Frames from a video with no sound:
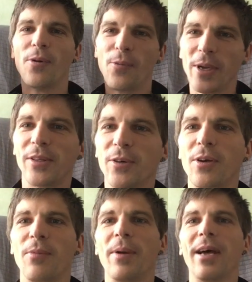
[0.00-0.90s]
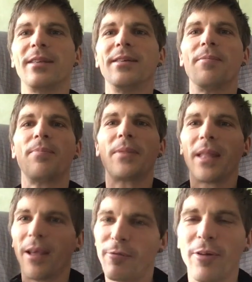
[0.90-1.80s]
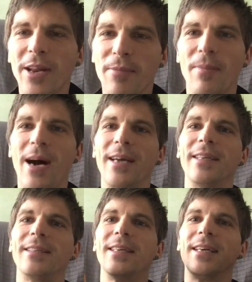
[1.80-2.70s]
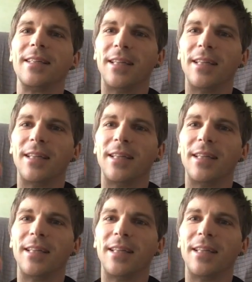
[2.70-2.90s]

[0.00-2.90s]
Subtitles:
we talk about affiliate marketing,